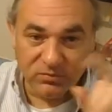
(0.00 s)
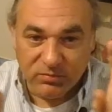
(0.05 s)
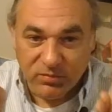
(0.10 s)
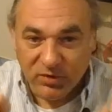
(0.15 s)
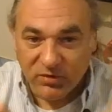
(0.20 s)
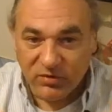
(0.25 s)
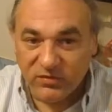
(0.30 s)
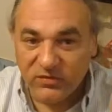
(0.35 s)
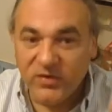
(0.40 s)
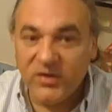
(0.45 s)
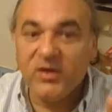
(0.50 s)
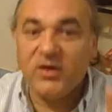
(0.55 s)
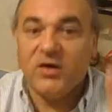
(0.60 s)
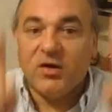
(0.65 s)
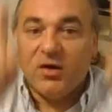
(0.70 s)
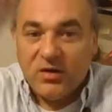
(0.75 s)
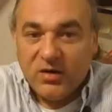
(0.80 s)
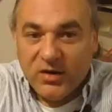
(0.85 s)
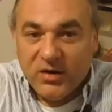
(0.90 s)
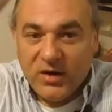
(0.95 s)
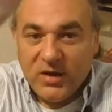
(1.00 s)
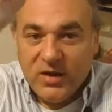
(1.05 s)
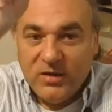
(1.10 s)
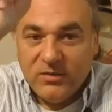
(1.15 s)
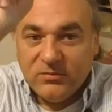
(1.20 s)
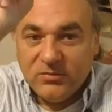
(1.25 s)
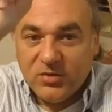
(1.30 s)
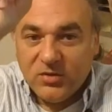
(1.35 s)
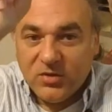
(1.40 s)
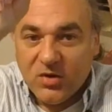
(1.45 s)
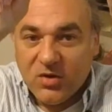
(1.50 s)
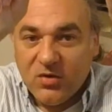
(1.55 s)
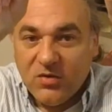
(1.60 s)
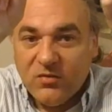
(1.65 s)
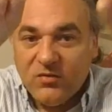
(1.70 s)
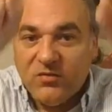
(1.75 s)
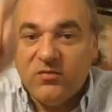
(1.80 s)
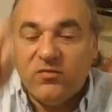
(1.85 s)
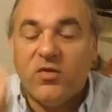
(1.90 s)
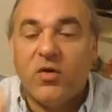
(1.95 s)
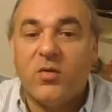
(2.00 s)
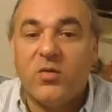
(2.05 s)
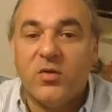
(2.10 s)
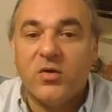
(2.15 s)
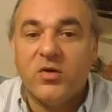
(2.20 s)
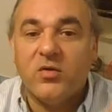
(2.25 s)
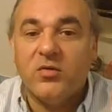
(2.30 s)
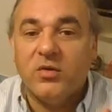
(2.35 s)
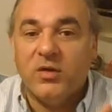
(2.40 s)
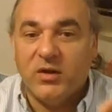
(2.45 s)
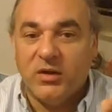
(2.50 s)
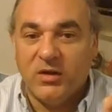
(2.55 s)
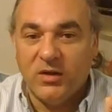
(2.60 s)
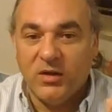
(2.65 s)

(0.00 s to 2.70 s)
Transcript: Both feet are aimed to go forward only.